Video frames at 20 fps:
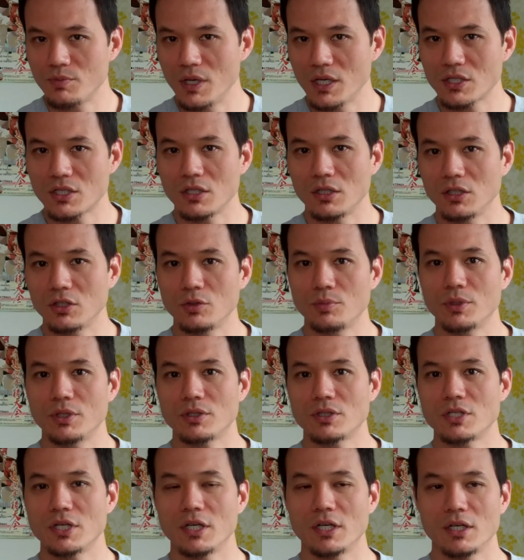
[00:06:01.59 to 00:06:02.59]
makes it a little
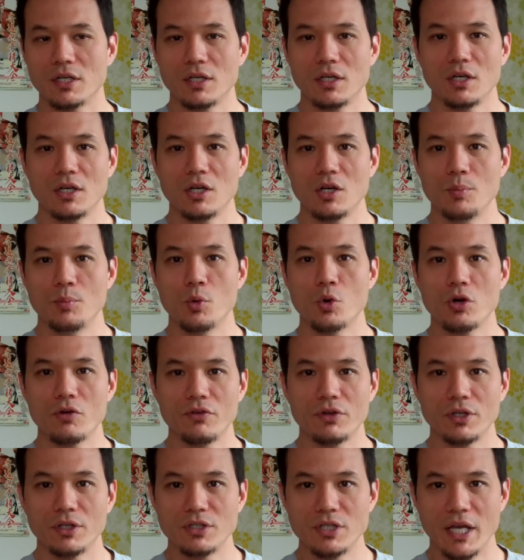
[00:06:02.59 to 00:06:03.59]
bit more of
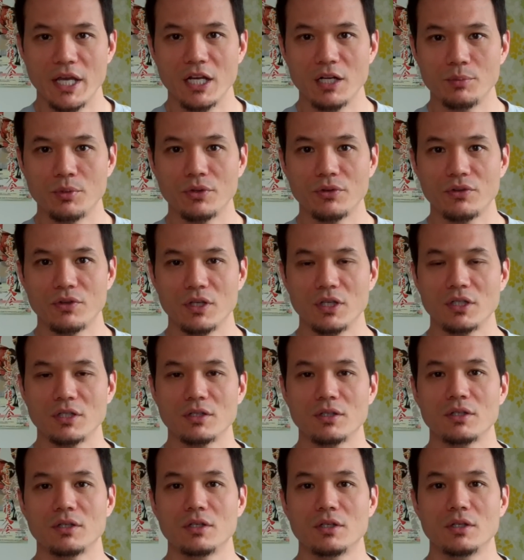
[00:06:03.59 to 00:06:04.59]
an attainable
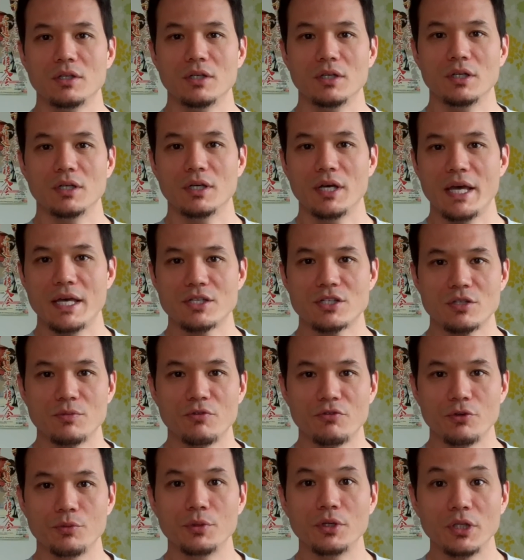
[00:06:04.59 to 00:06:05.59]
thing, has some
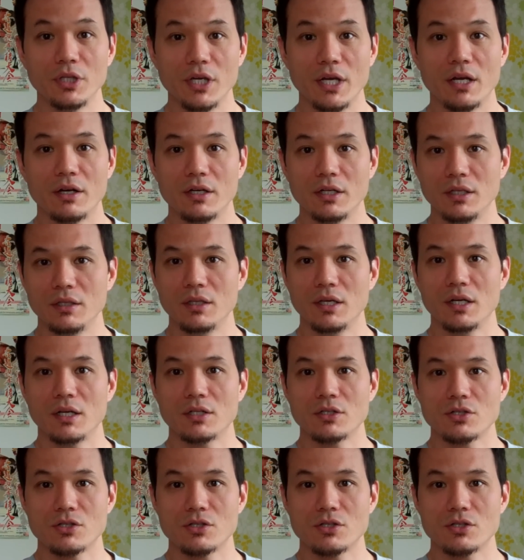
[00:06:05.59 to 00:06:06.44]
familiarity there.